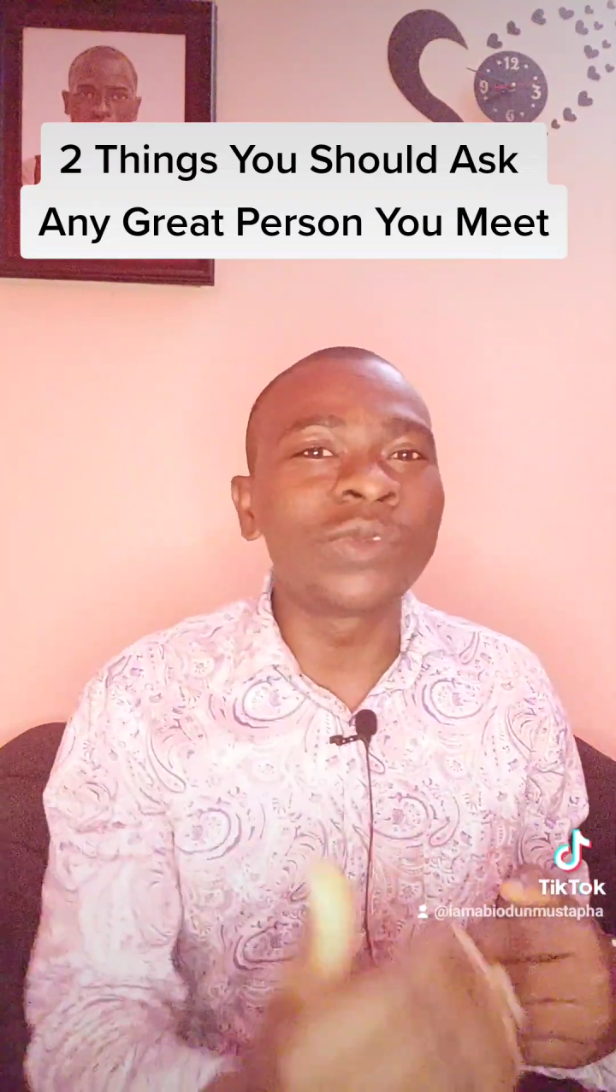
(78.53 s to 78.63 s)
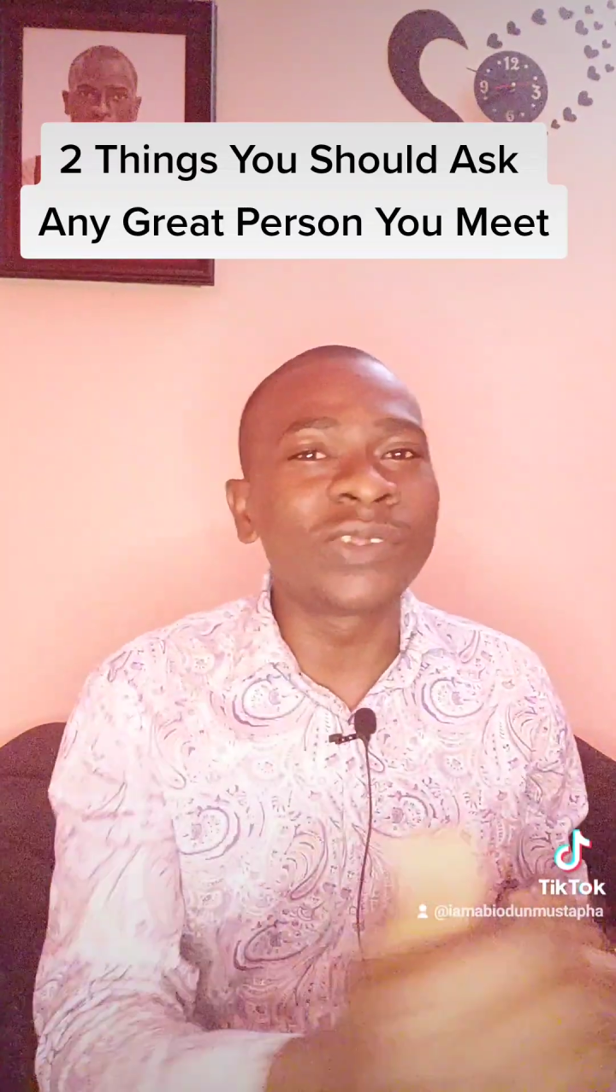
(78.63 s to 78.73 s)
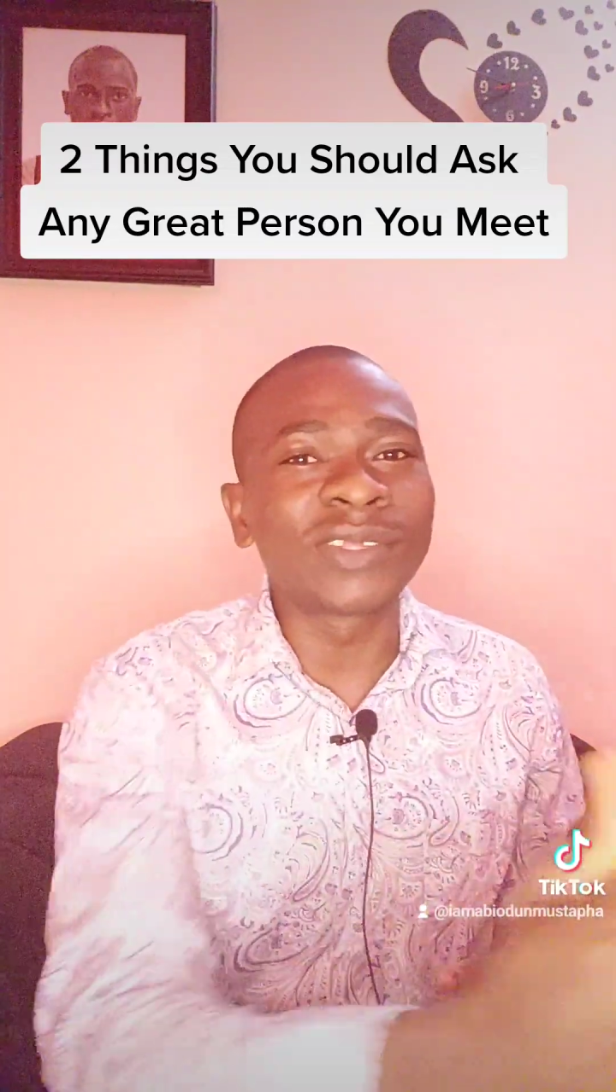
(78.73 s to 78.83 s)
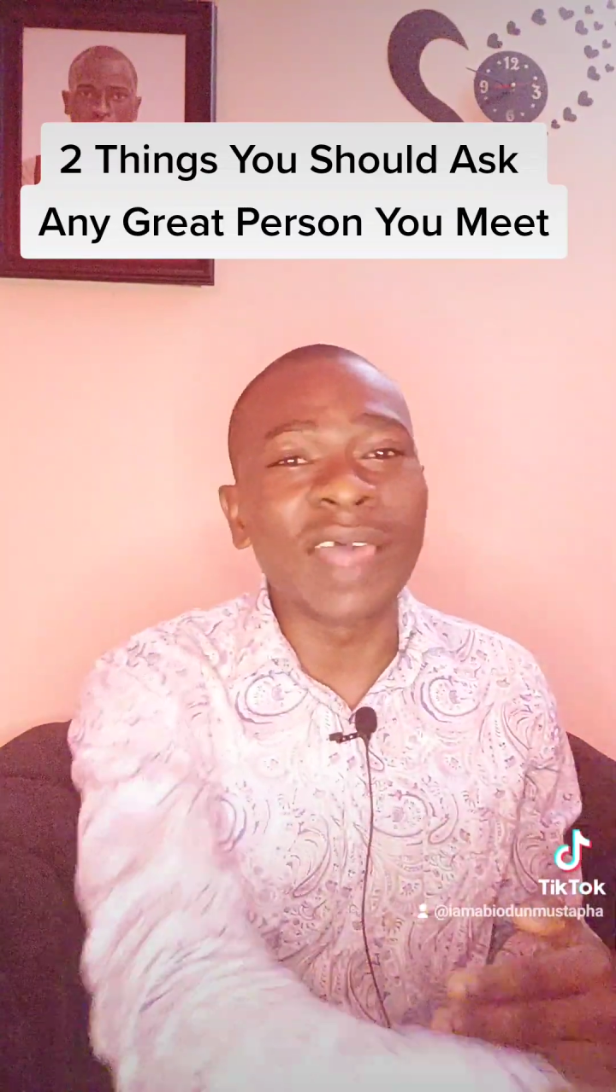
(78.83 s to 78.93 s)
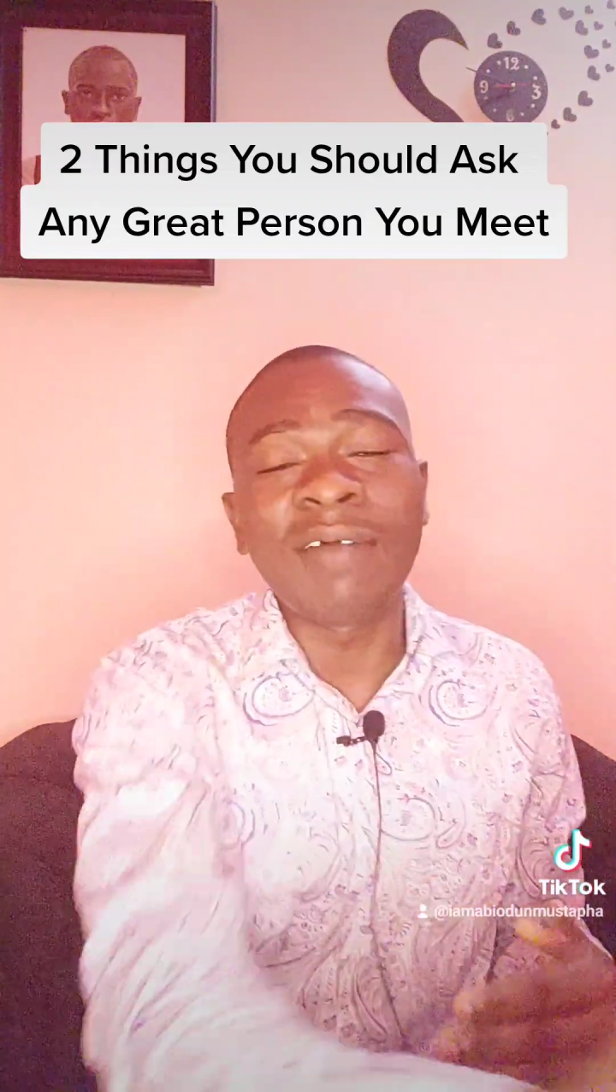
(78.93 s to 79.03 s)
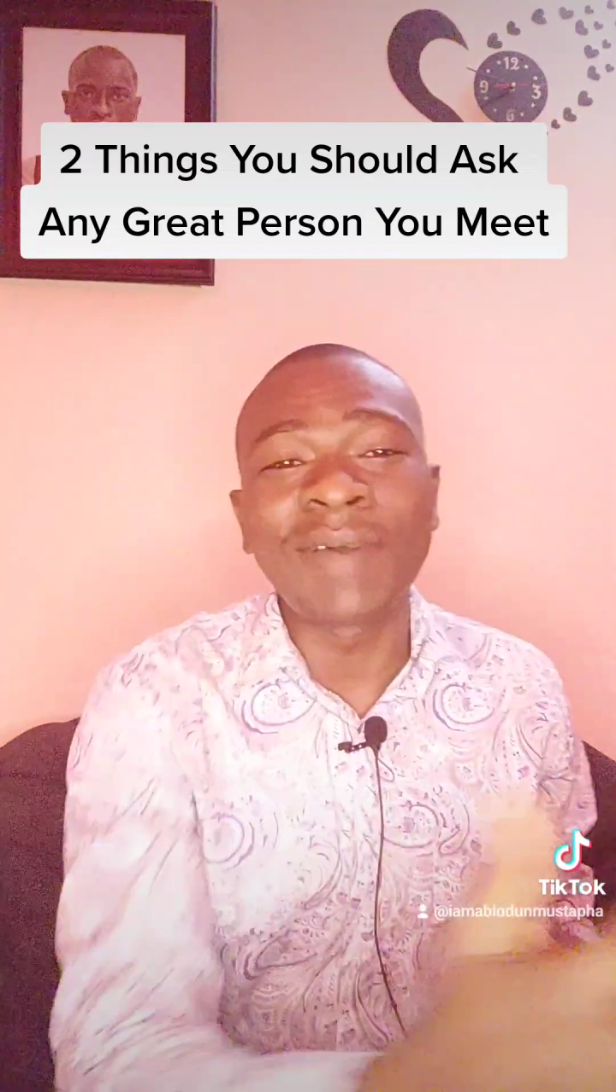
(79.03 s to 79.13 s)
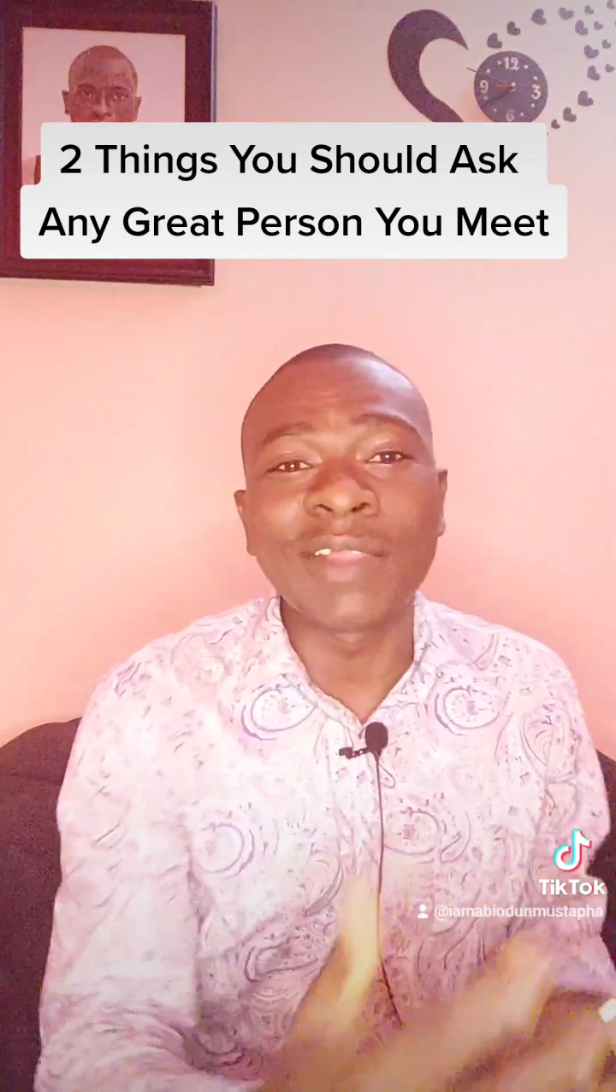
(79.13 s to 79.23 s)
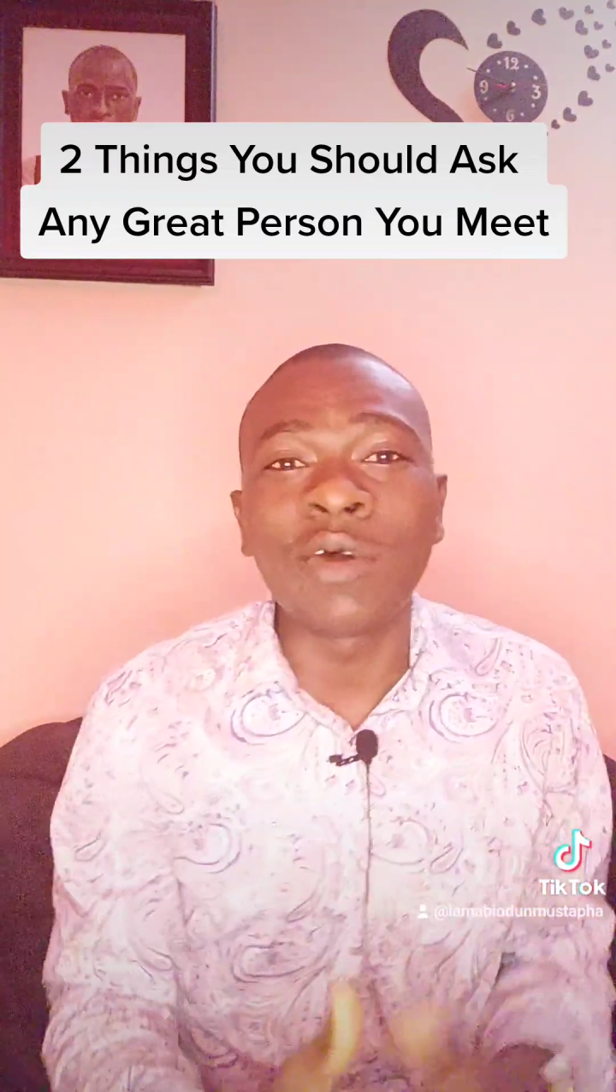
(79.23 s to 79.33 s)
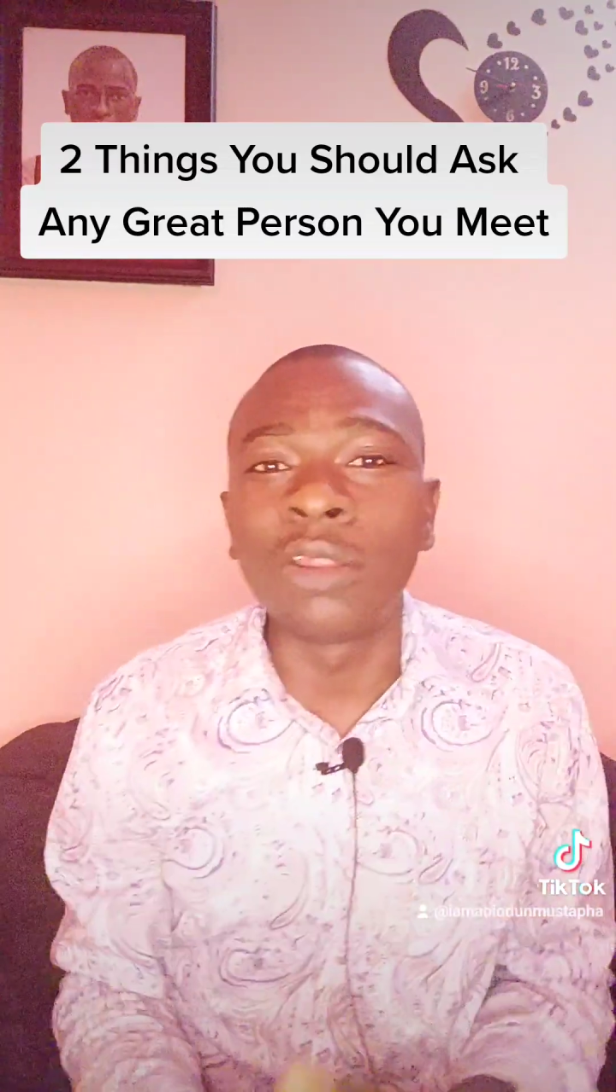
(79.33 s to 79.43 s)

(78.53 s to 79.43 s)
to serve and